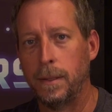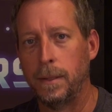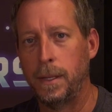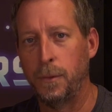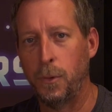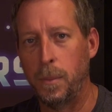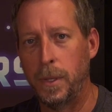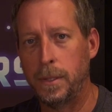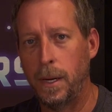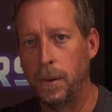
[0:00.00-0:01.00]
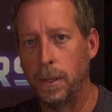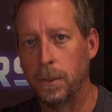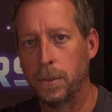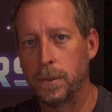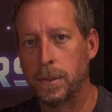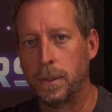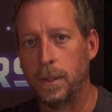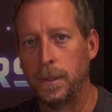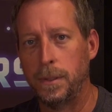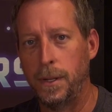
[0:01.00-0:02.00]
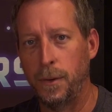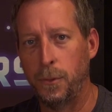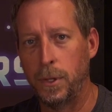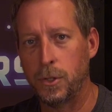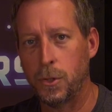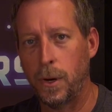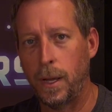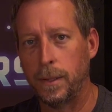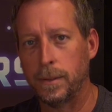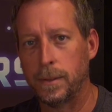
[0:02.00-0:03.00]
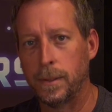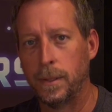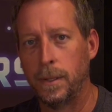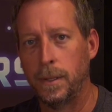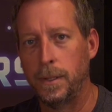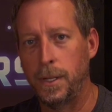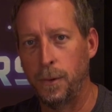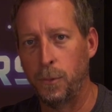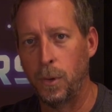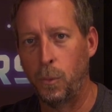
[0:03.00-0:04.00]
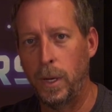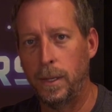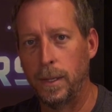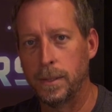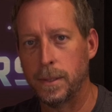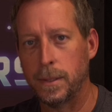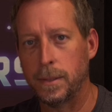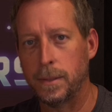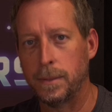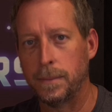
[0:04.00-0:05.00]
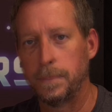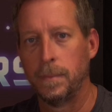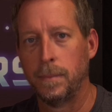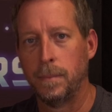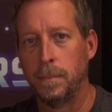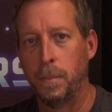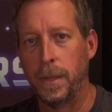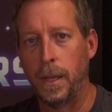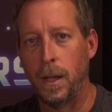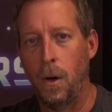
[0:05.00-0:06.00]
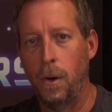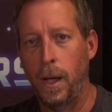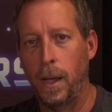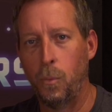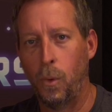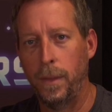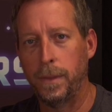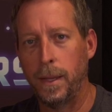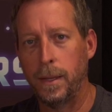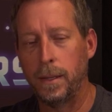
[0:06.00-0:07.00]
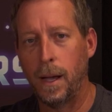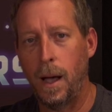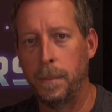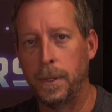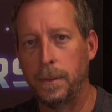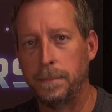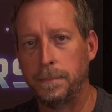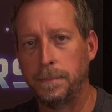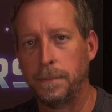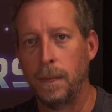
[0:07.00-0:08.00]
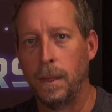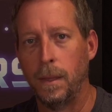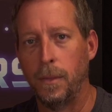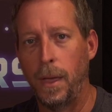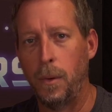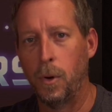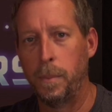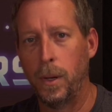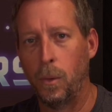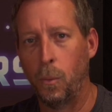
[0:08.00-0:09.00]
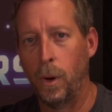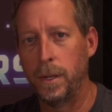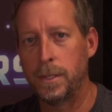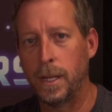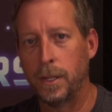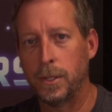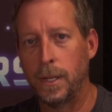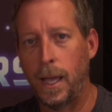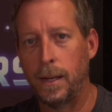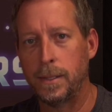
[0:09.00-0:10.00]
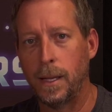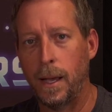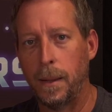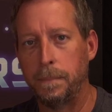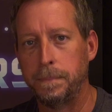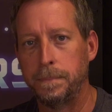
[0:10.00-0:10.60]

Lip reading: Different materials, different strengths, different weaknesses. But they all had one thing in common. They were built one section at a time,